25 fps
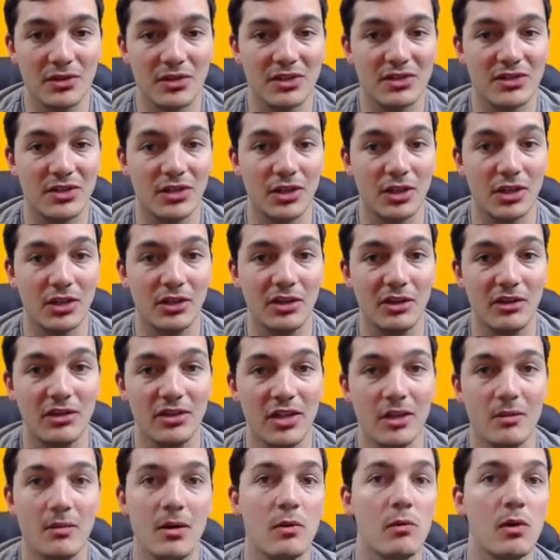and start clearing
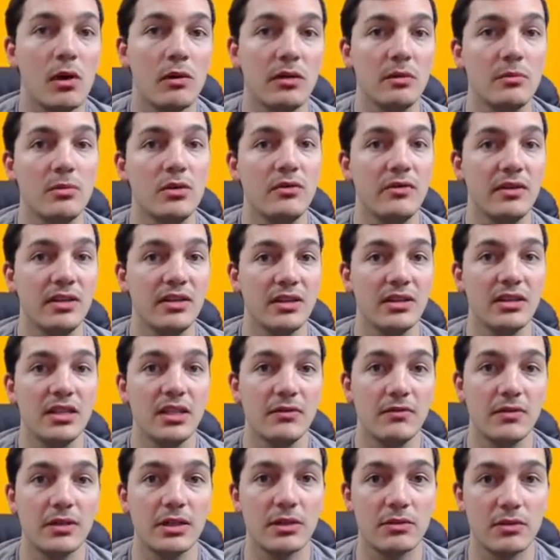them while we move into
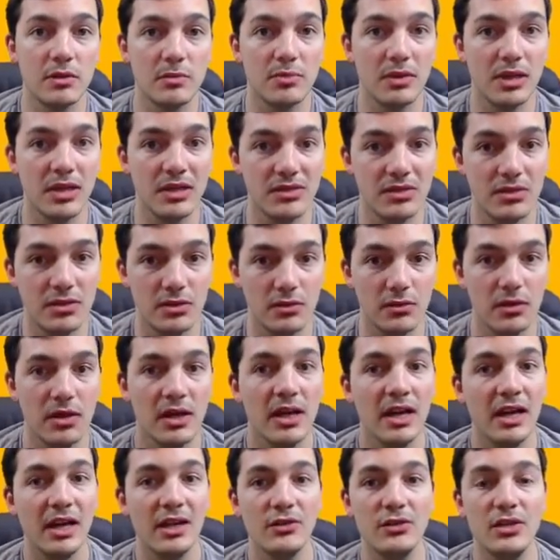defense replay 2.
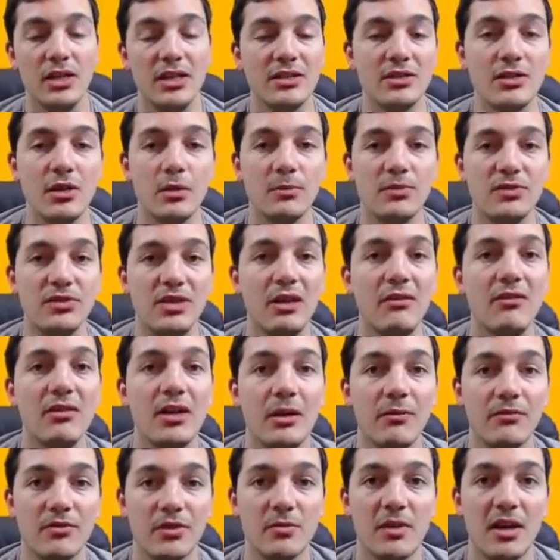As you guys know, I'm saving
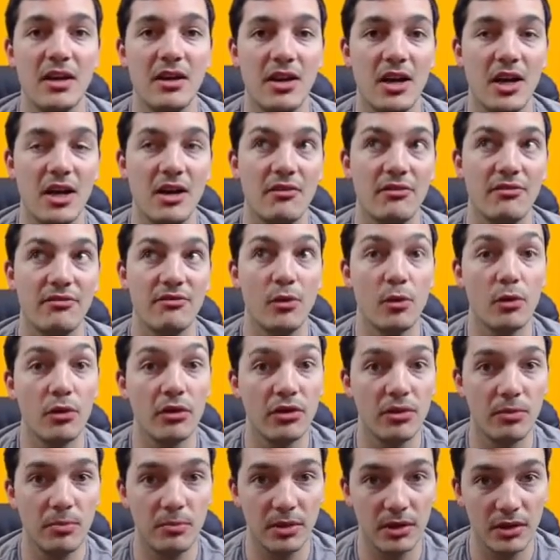up for my uh,
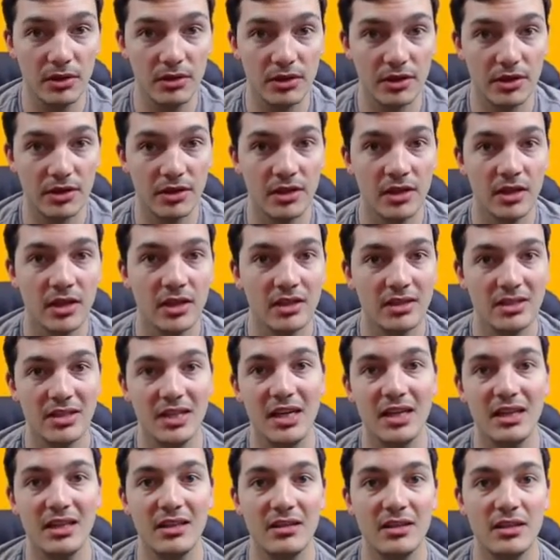fourth builder to
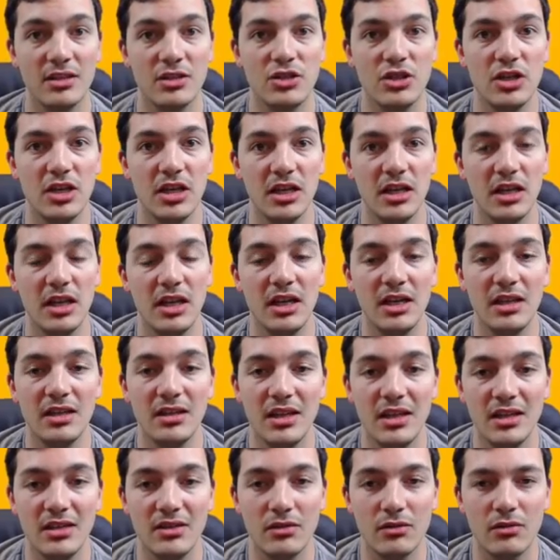get it legit, and
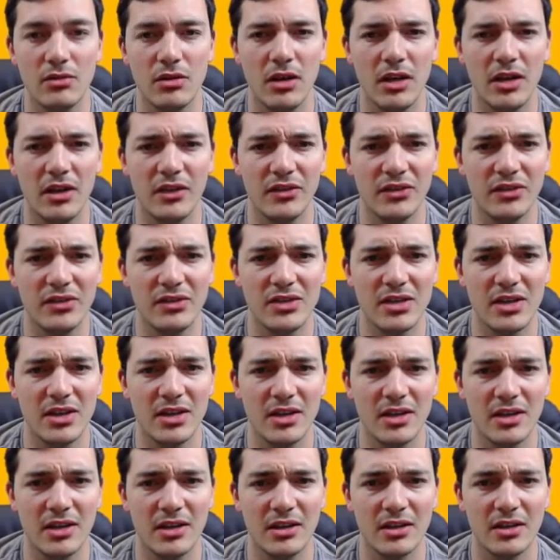that'll cost
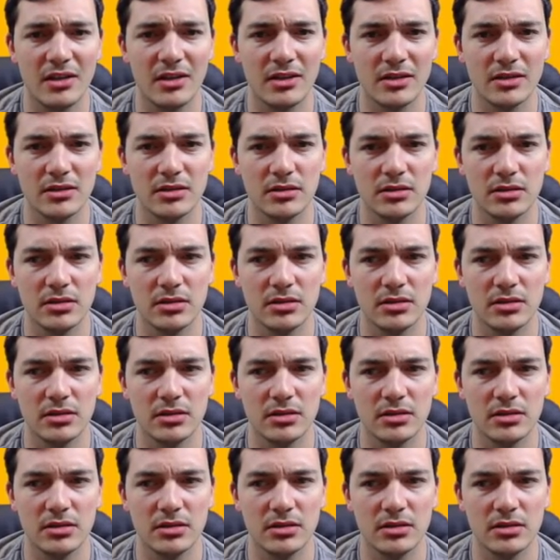uh,